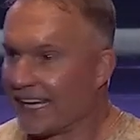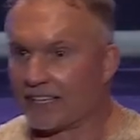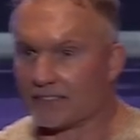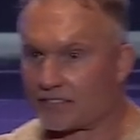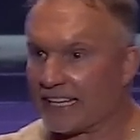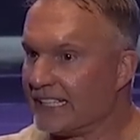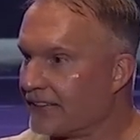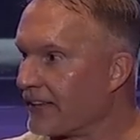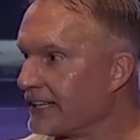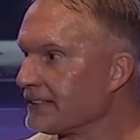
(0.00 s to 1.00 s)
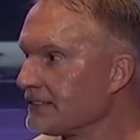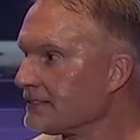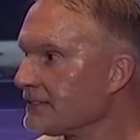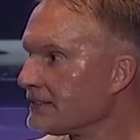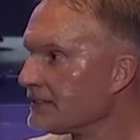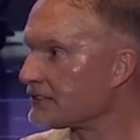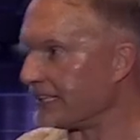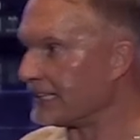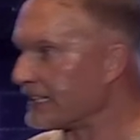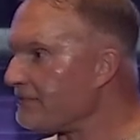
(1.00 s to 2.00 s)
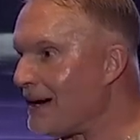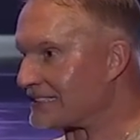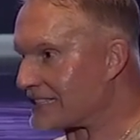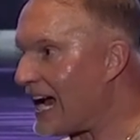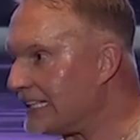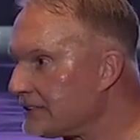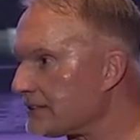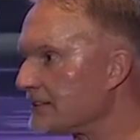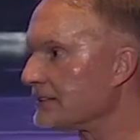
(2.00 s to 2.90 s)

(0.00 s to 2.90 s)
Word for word: he couldn't see anything, so he didn't live by sight,